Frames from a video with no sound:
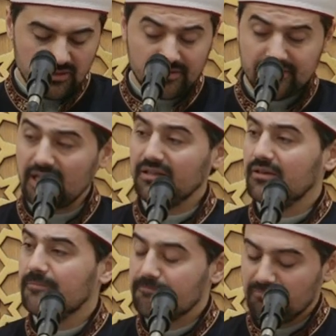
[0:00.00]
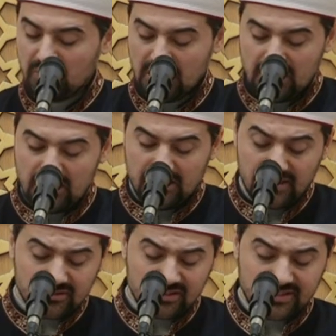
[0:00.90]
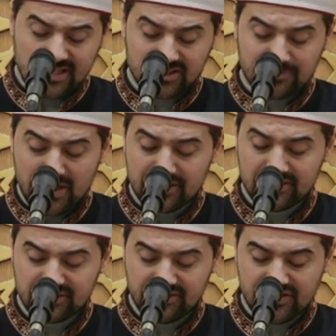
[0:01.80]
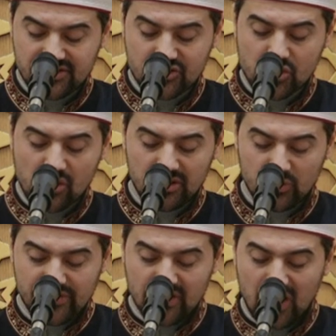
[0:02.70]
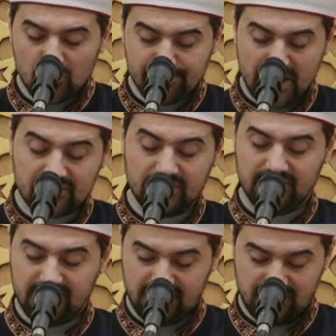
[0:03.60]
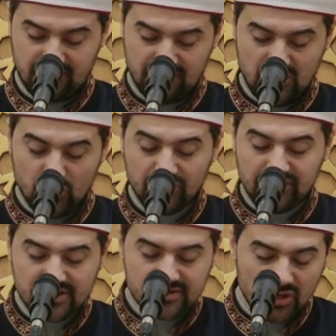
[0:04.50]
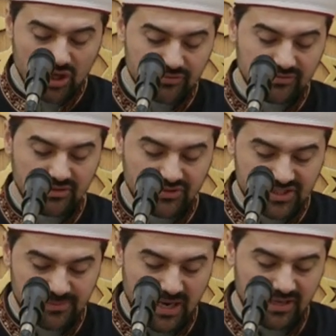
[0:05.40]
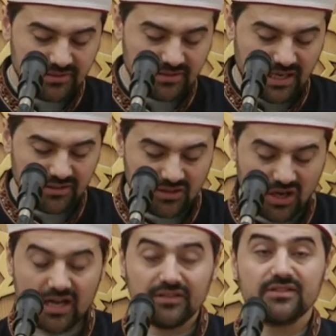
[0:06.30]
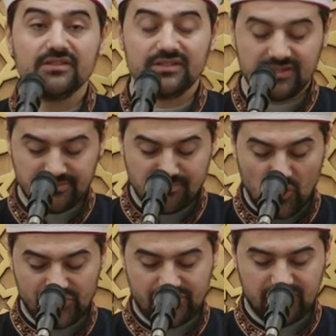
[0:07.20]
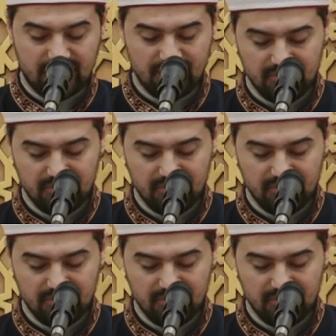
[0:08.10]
Then, let us experience this joy with our parents, who deserve respect and kindness most,